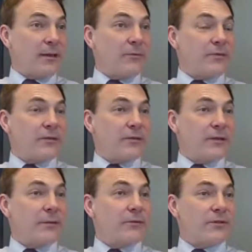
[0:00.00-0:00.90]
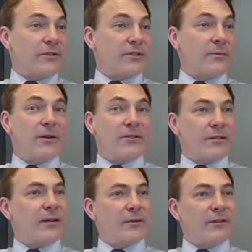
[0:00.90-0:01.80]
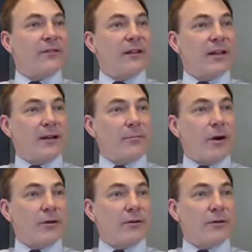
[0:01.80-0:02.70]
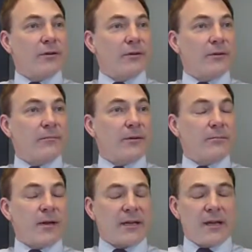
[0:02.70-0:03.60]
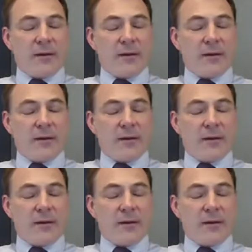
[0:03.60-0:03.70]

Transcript: That was that was an experience, and they really felt like a partner in, in my care